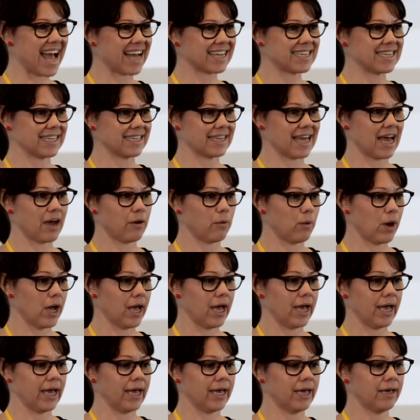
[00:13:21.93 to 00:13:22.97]
acting that
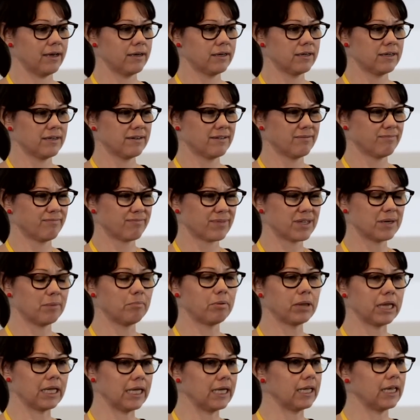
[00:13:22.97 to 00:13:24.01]
way
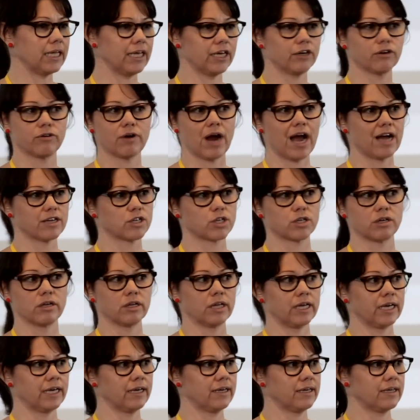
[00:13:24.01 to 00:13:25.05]
completely
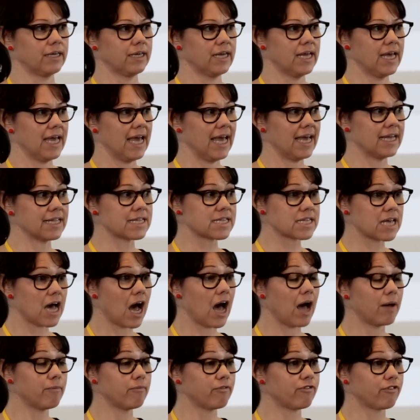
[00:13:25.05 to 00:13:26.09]
irrationally. It's
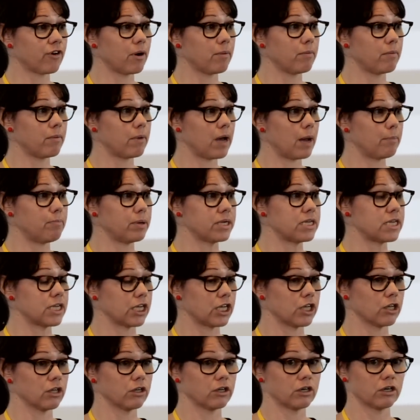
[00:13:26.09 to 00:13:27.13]
come from a
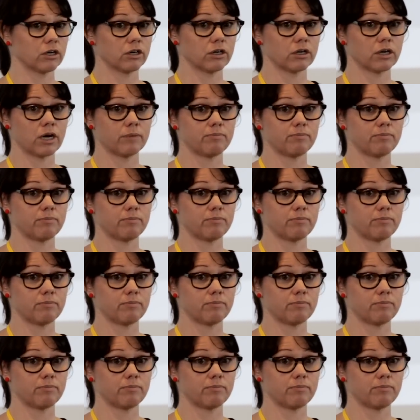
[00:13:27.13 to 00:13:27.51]
particular